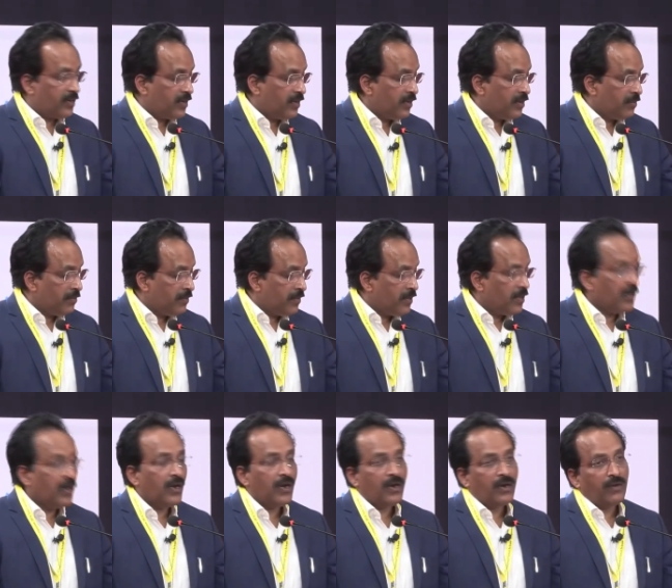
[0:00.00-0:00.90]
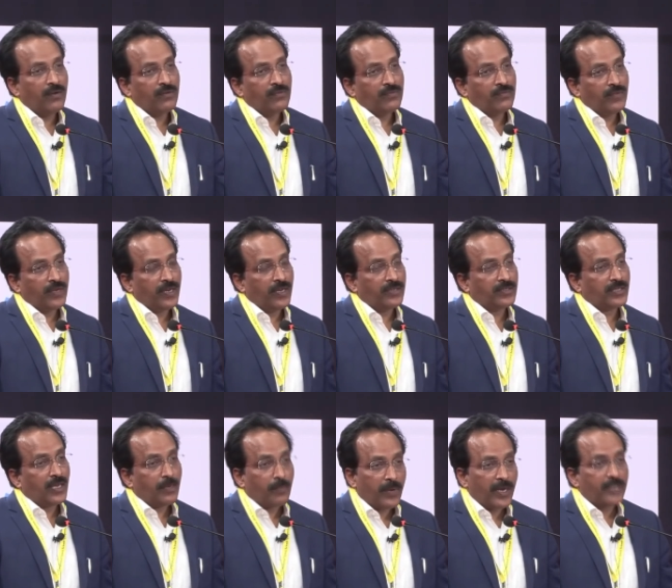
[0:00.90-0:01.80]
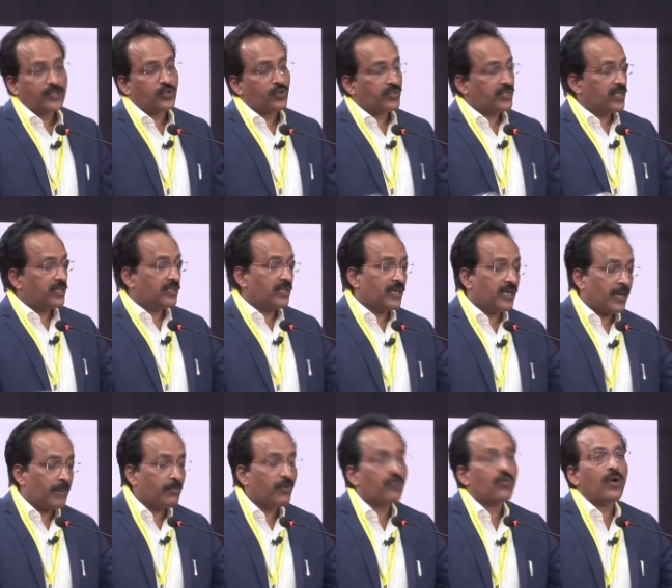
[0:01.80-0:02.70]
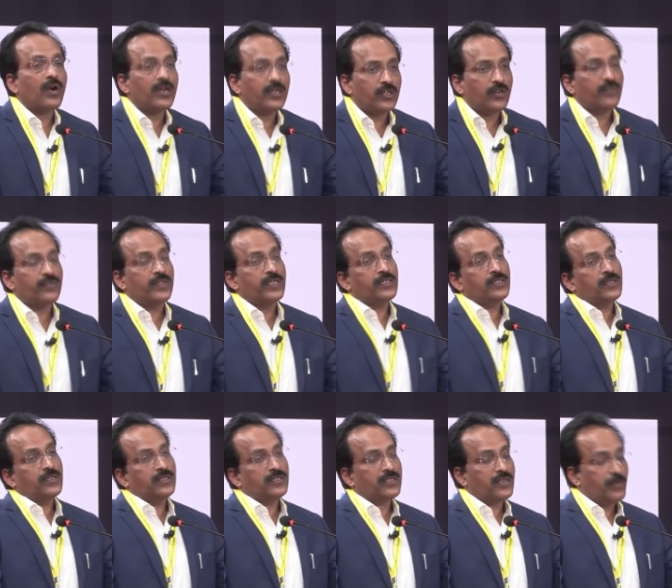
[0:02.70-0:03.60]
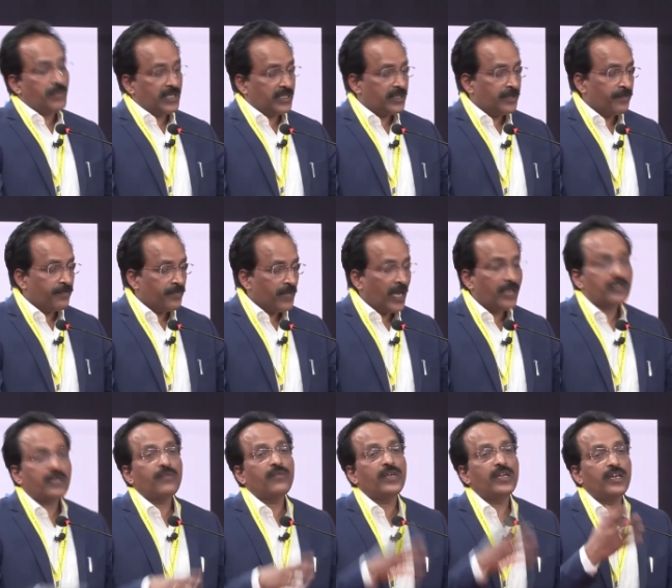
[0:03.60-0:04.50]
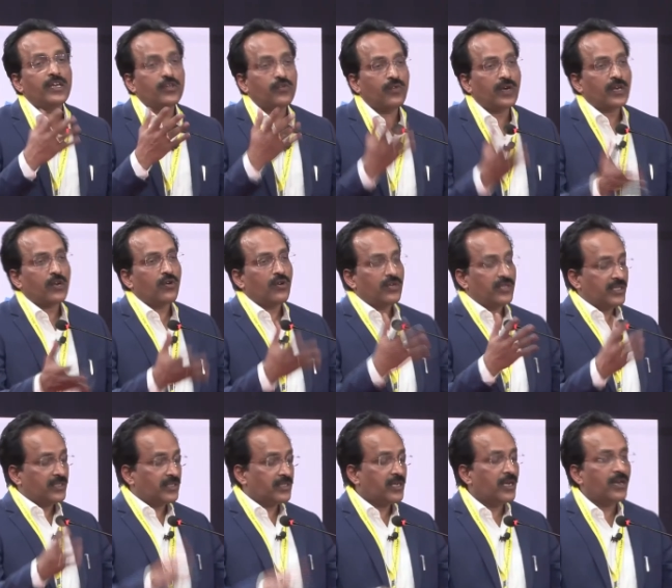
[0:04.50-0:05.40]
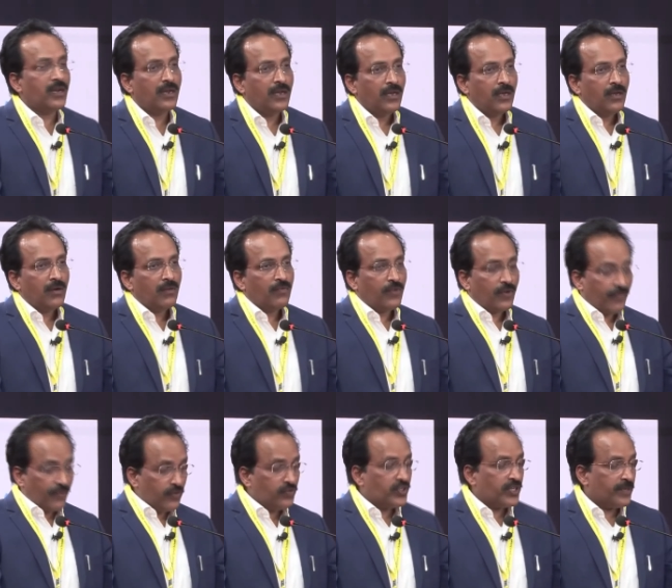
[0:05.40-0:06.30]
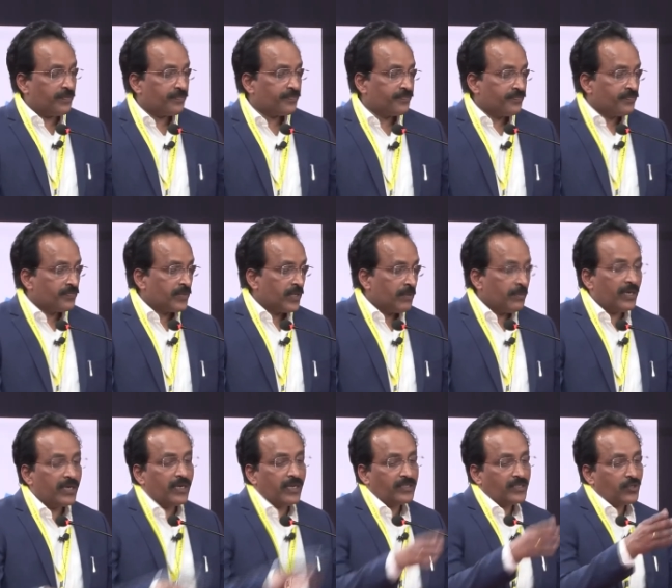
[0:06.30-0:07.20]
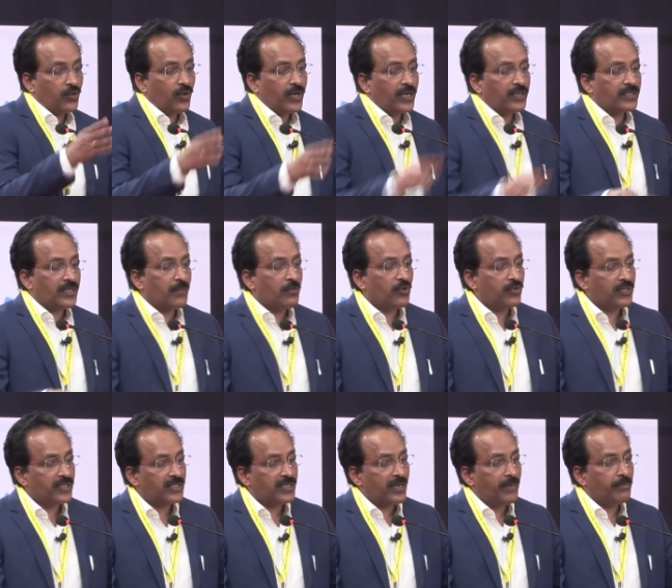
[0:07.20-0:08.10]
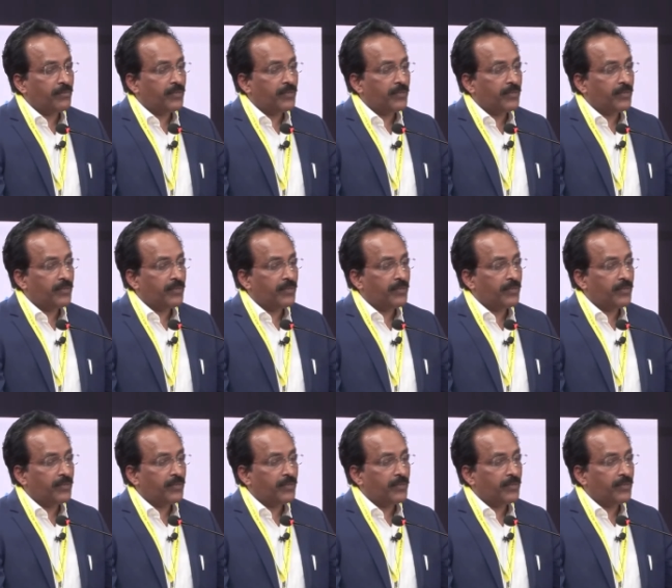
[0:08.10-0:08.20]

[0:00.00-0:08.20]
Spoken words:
and very surprised to see the type of quality of the instruments. I think we need to work on this still for future. But just look at some of these